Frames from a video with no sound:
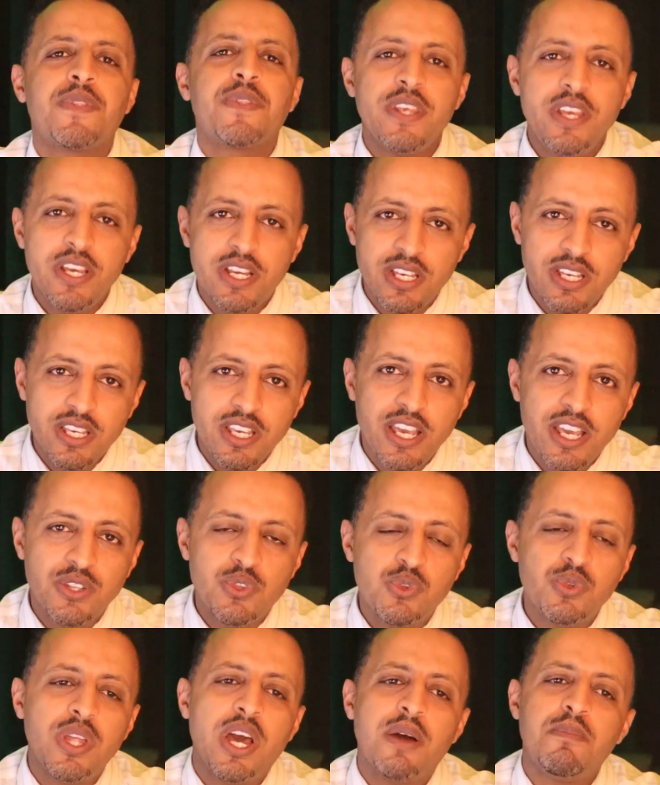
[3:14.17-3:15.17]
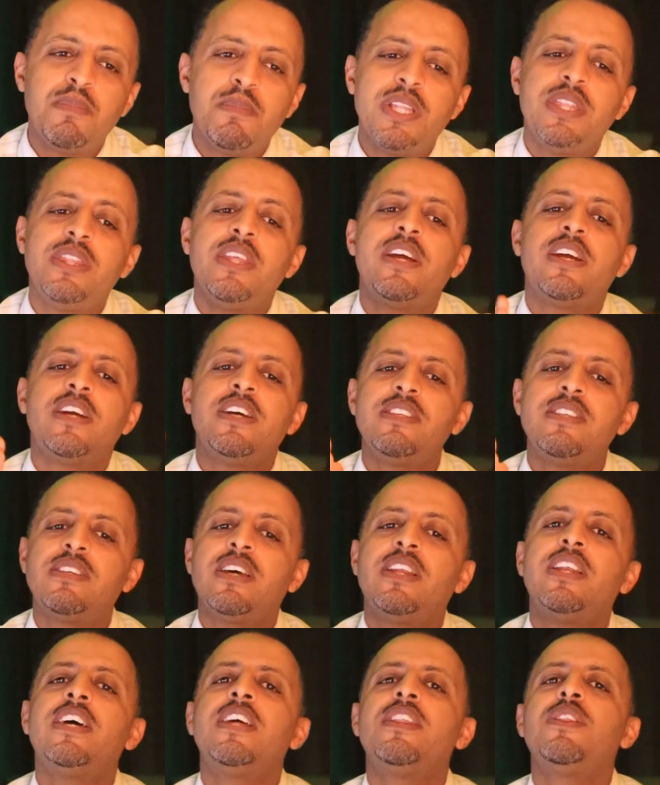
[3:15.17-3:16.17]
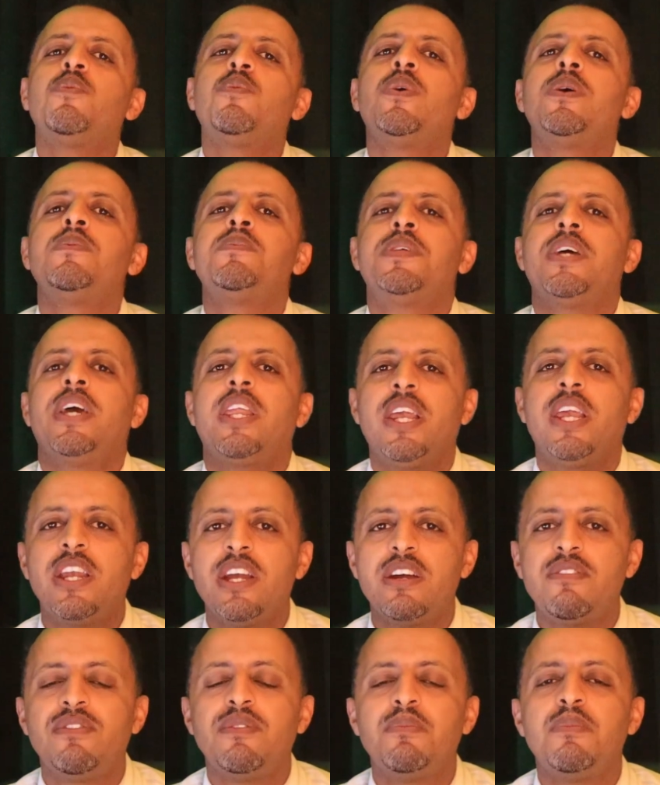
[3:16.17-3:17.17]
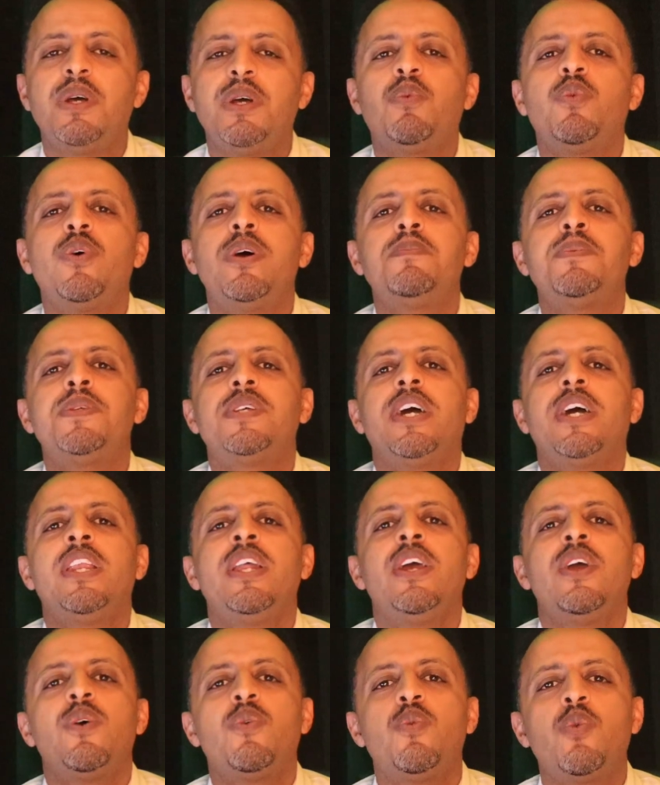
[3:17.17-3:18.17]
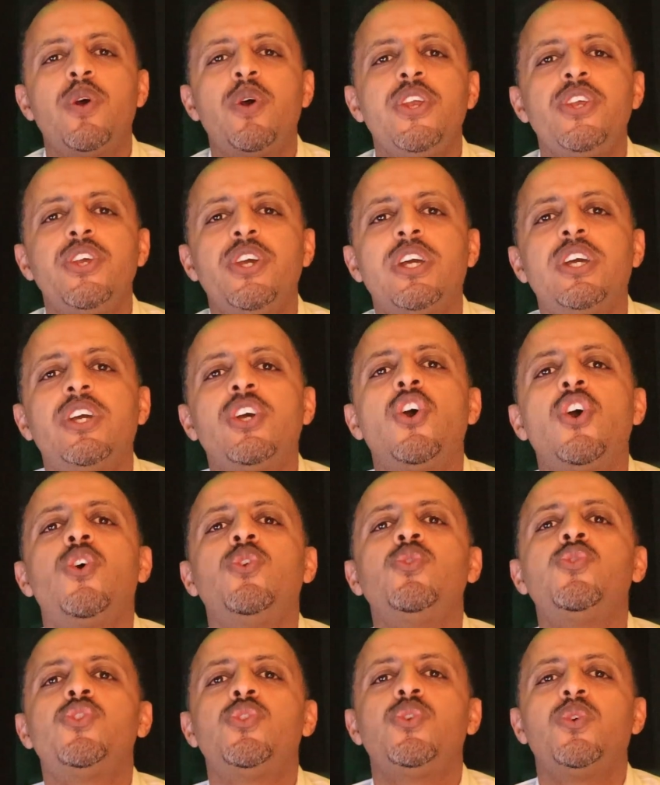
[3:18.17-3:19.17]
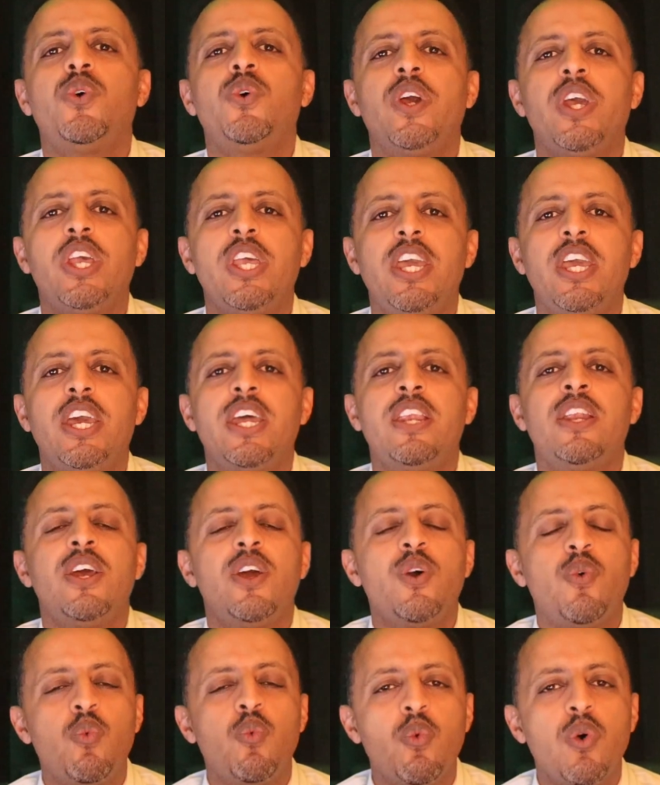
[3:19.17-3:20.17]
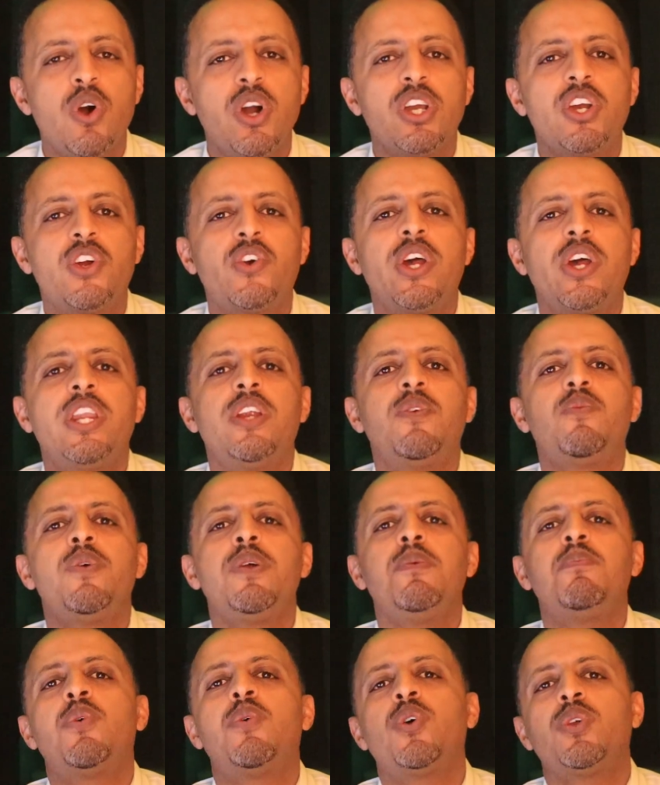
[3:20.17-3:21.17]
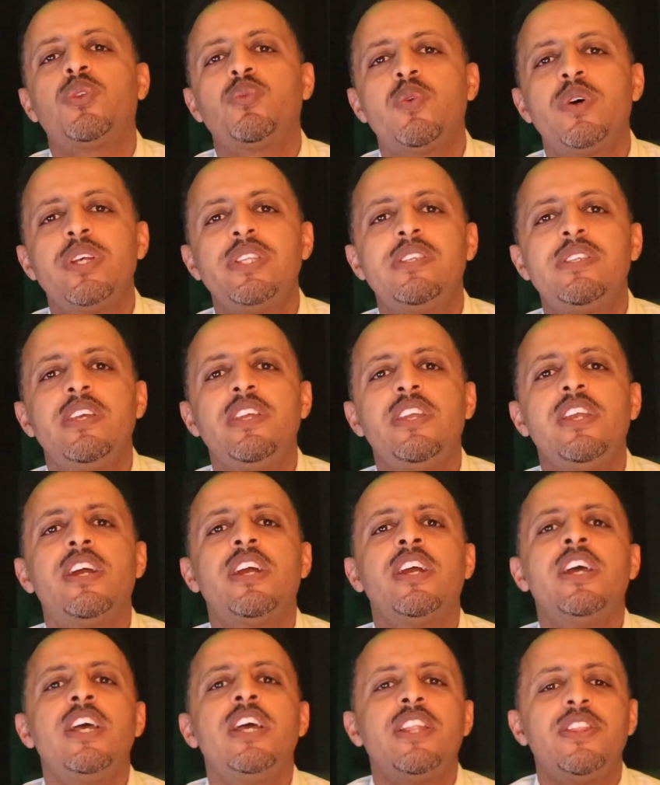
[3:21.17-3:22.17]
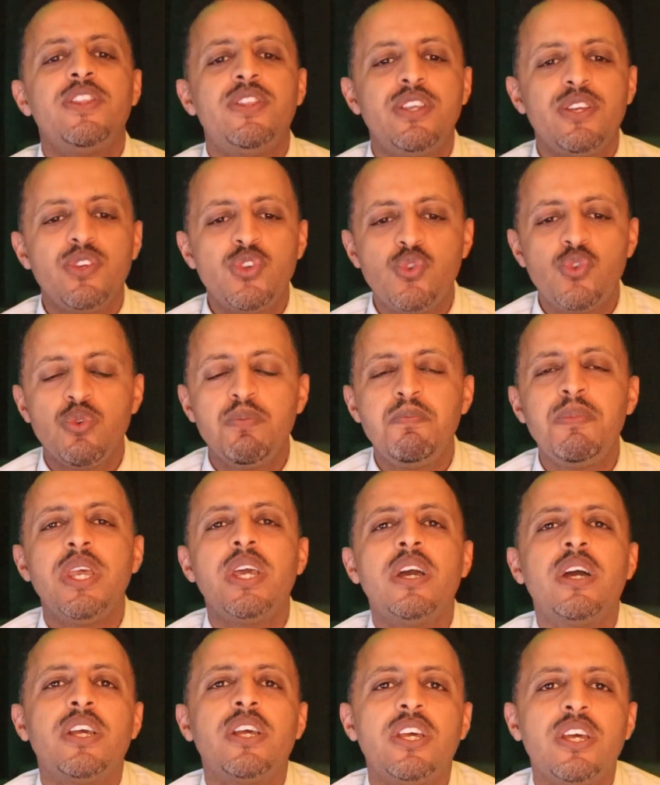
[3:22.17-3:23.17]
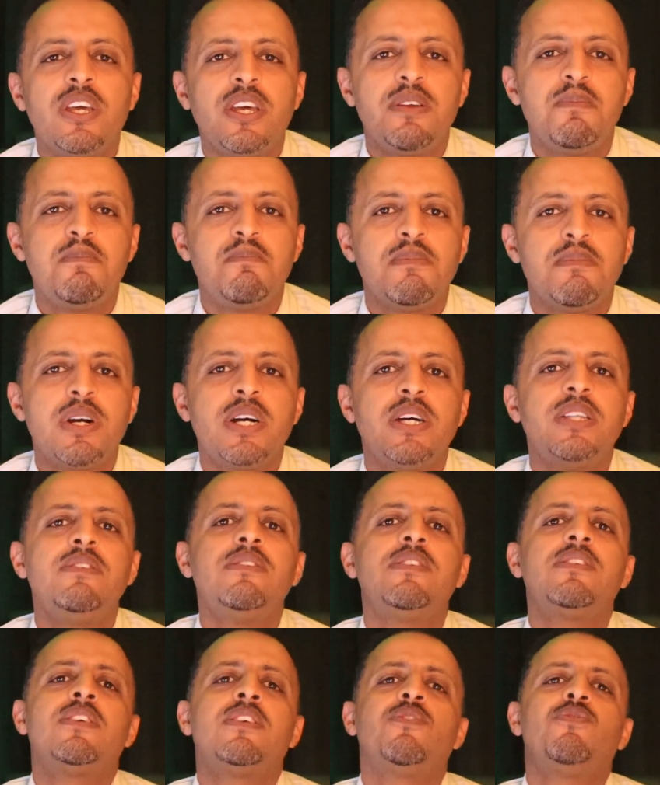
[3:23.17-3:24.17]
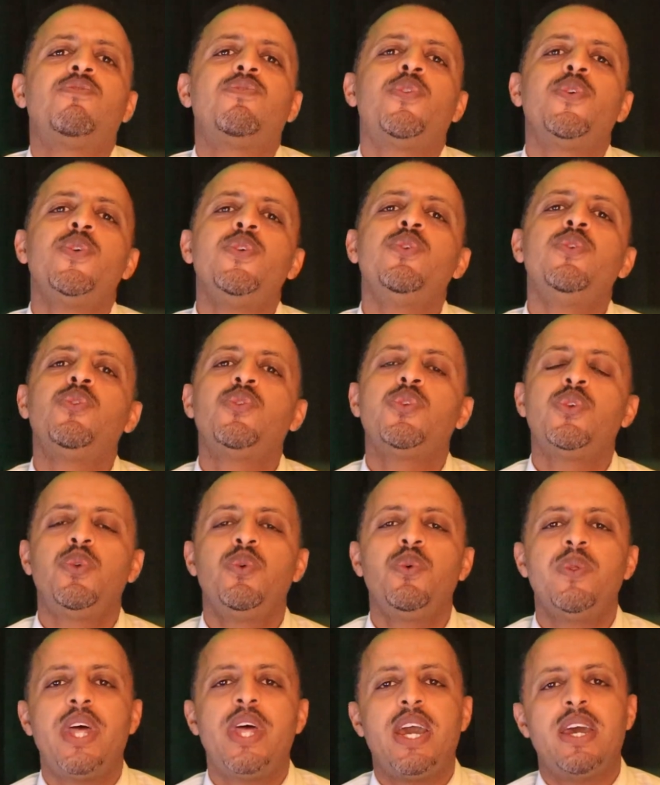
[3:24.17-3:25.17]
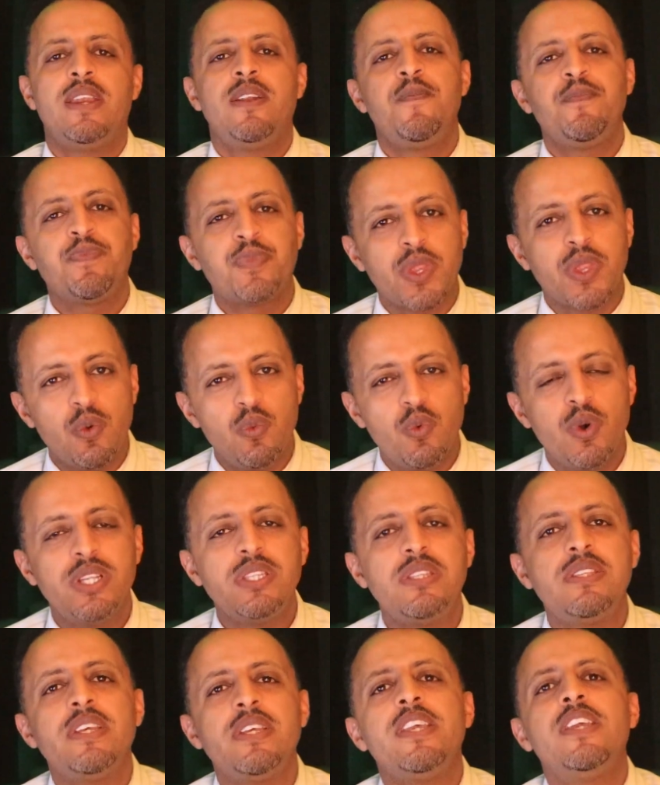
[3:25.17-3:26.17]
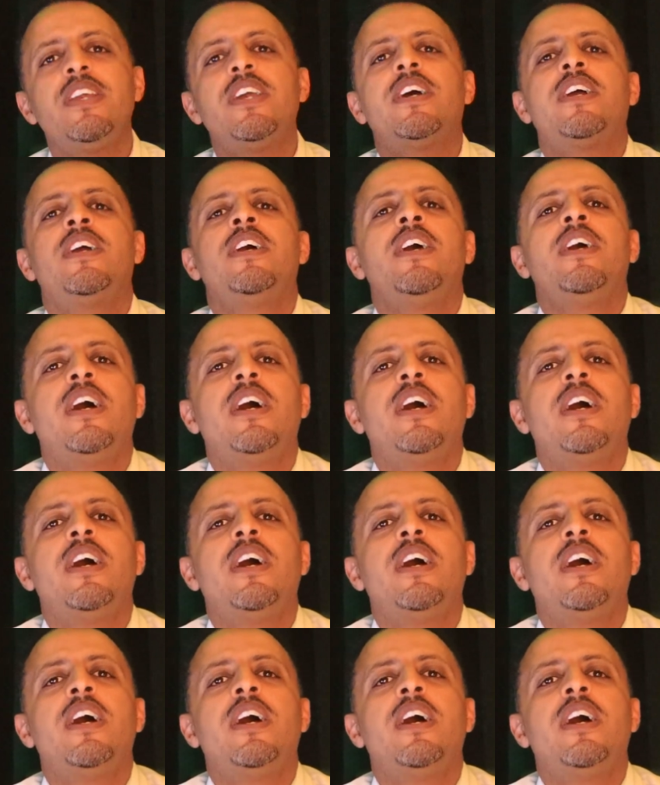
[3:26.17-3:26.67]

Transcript: You can get to that. But there is another website, a government website, where you can go to and get 1 credit report once a year. This would be a good month for you to do that once a year.